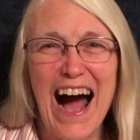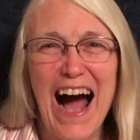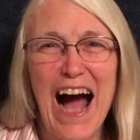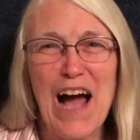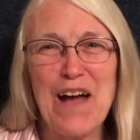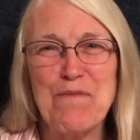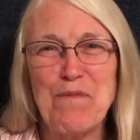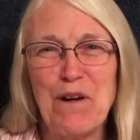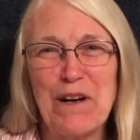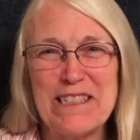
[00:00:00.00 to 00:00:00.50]

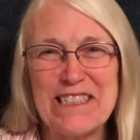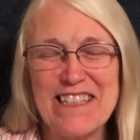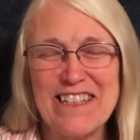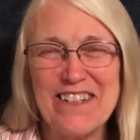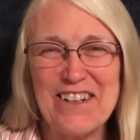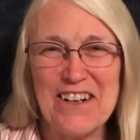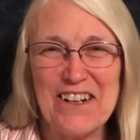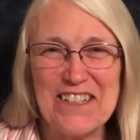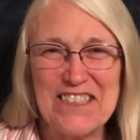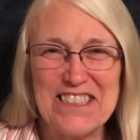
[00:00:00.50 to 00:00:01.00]
Hi, boys
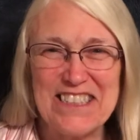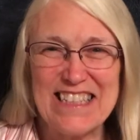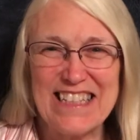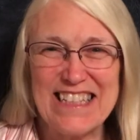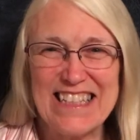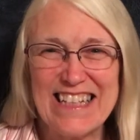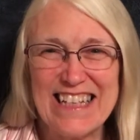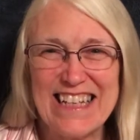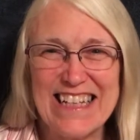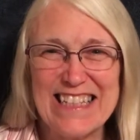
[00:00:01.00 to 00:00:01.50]
and girls.
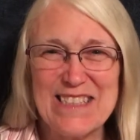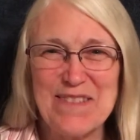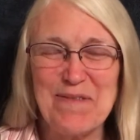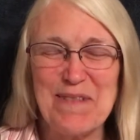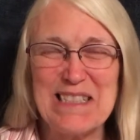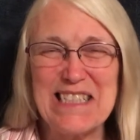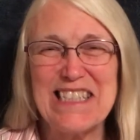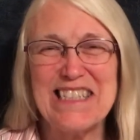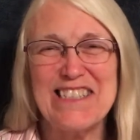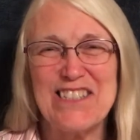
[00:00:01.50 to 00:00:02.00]
It's
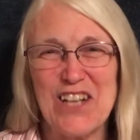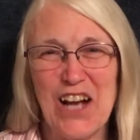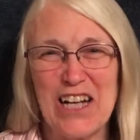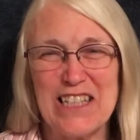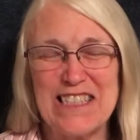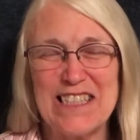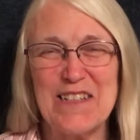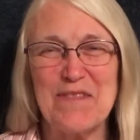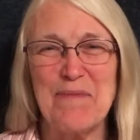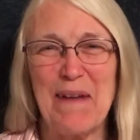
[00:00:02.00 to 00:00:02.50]
Mrs.
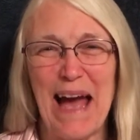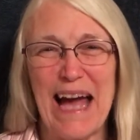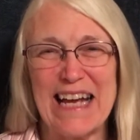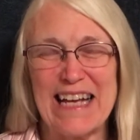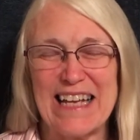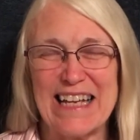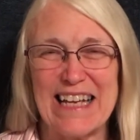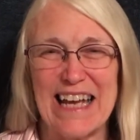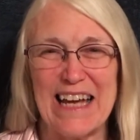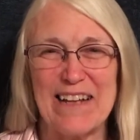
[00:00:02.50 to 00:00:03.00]
Johnson
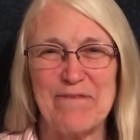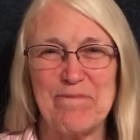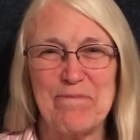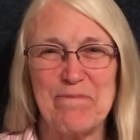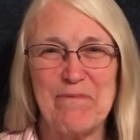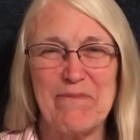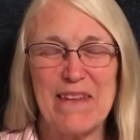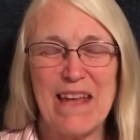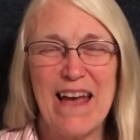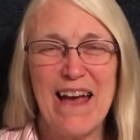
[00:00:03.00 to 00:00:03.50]
back again.
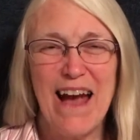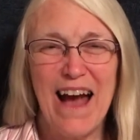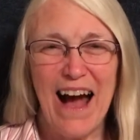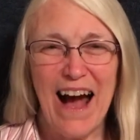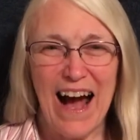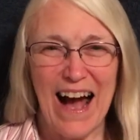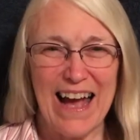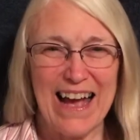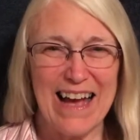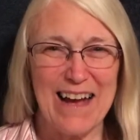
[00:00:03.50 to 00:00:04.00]

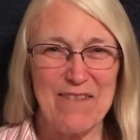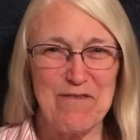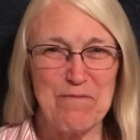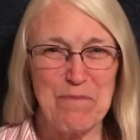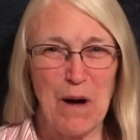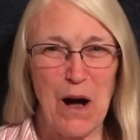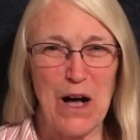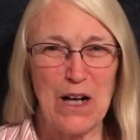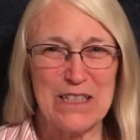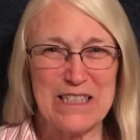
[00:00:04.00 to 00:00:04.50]
I have
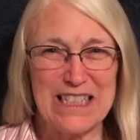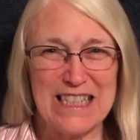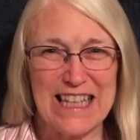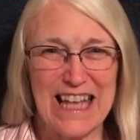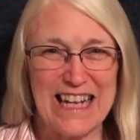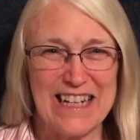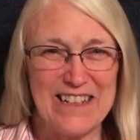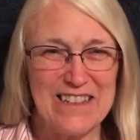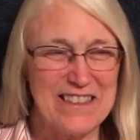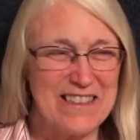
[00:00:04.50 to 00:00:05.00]
Paul's
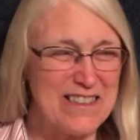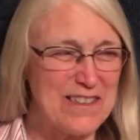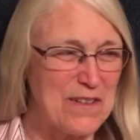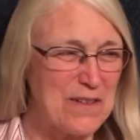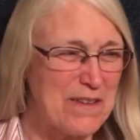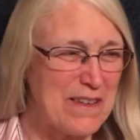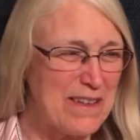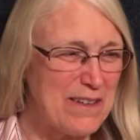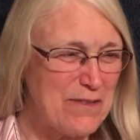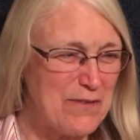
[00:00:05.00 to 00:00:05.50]
letter
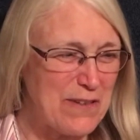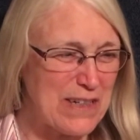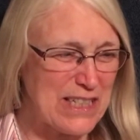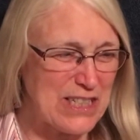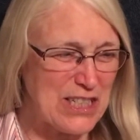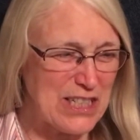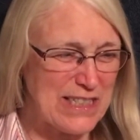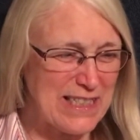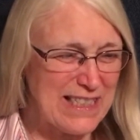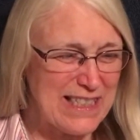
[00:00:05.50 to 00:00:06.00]
to the
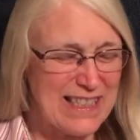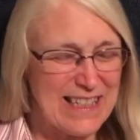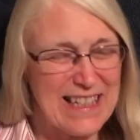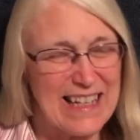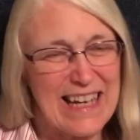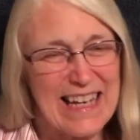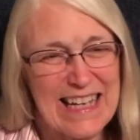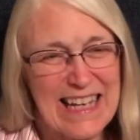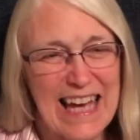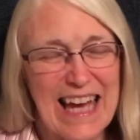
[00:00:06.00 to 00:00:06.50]
Ephesians
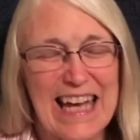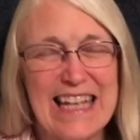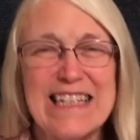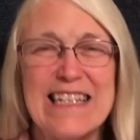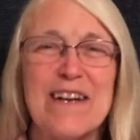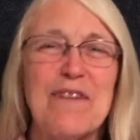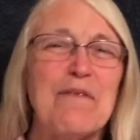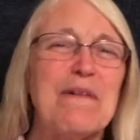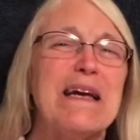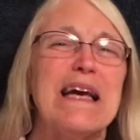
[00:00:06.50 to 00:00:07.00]
again,
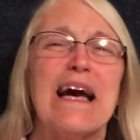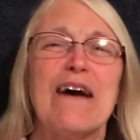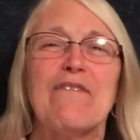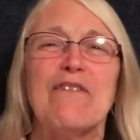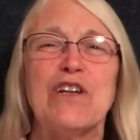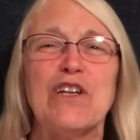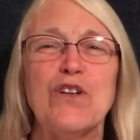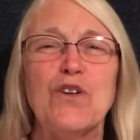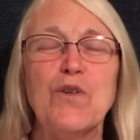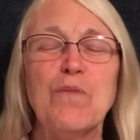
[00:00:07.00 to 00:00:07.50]
and we have
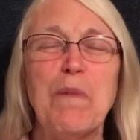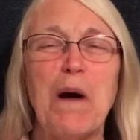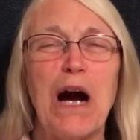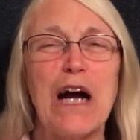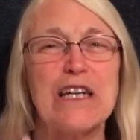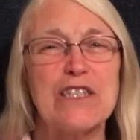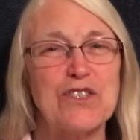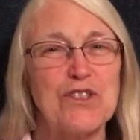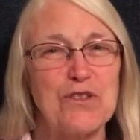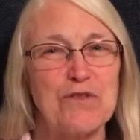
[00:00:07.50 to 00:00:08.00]
a new
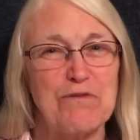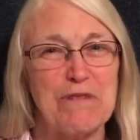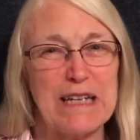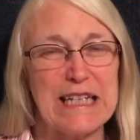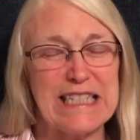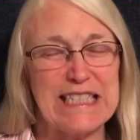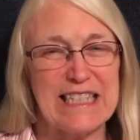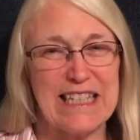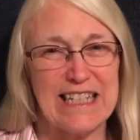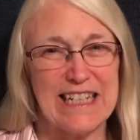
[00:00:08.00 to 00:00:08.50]
part to
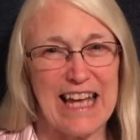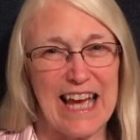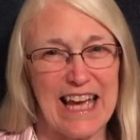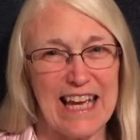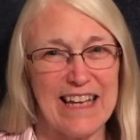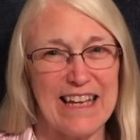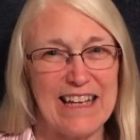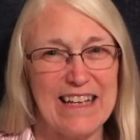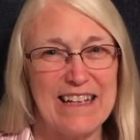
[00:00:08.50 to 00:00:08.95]
read today.